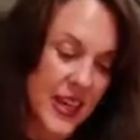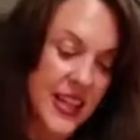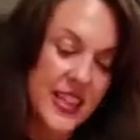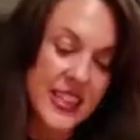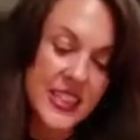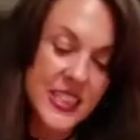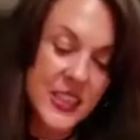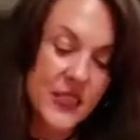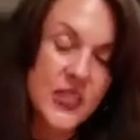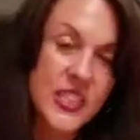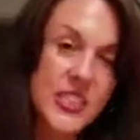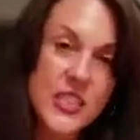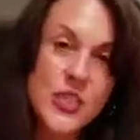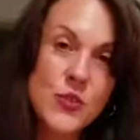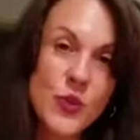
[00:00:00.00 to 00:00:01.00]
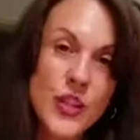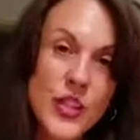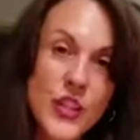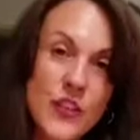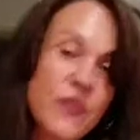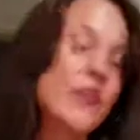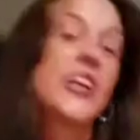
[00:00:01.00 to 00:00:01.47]
Because if this is what you're
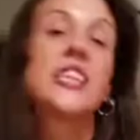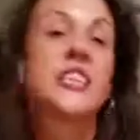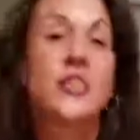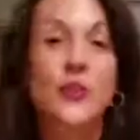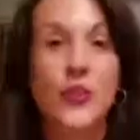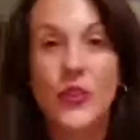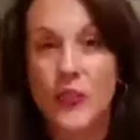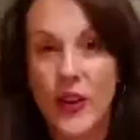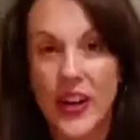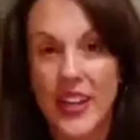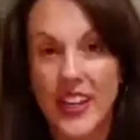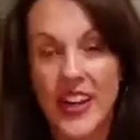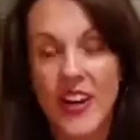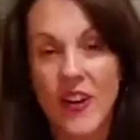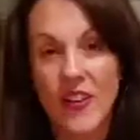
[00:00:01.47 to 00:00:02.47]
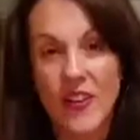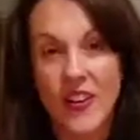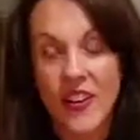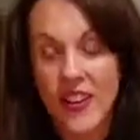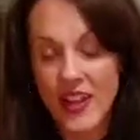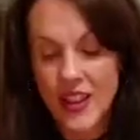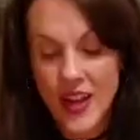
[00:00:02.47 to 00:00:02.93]
faced with right now,
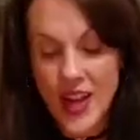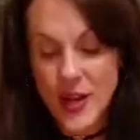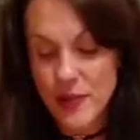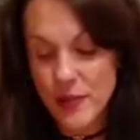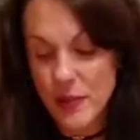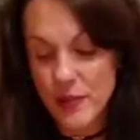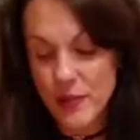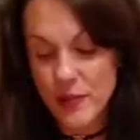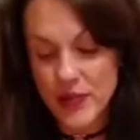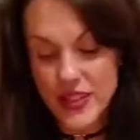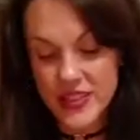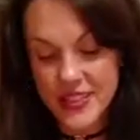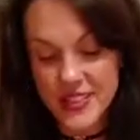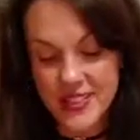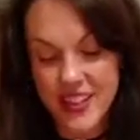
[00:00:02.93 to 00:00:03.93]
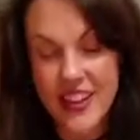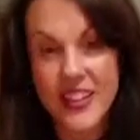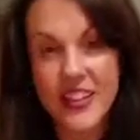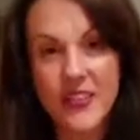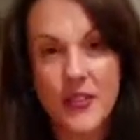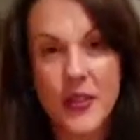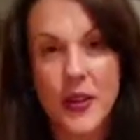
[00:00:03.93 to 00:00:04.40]
I mean, it's kind
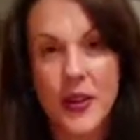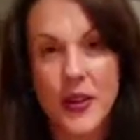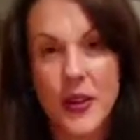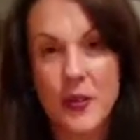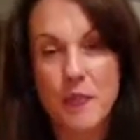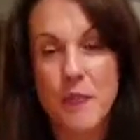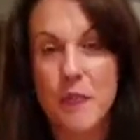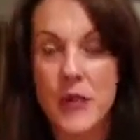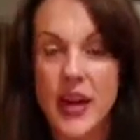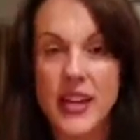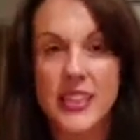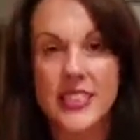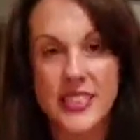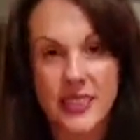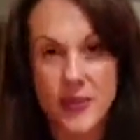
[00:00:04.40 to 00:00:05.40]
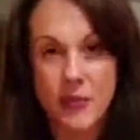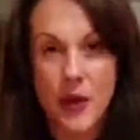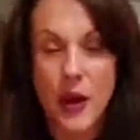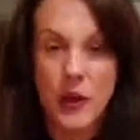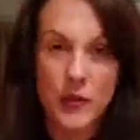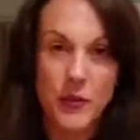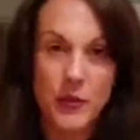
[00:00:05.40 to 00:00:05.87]
of a mess
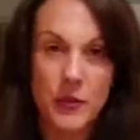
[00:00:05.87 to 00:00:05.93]
about,